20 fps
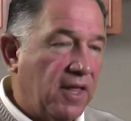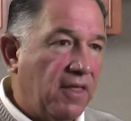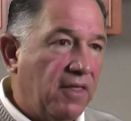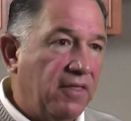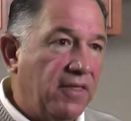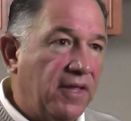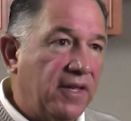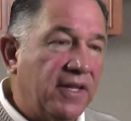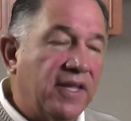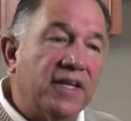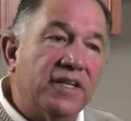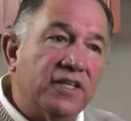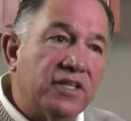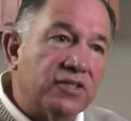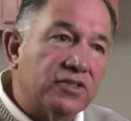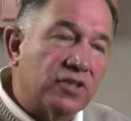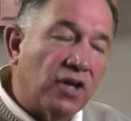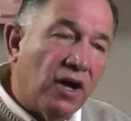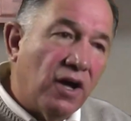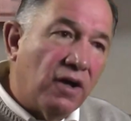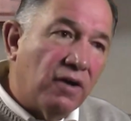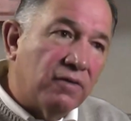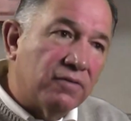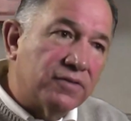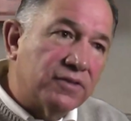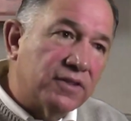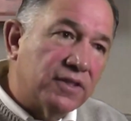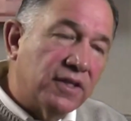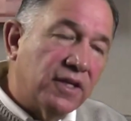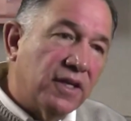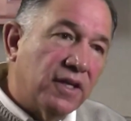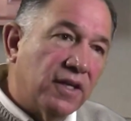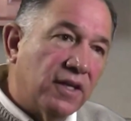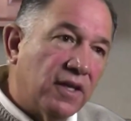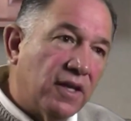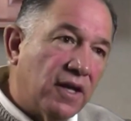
then it dissolves uh,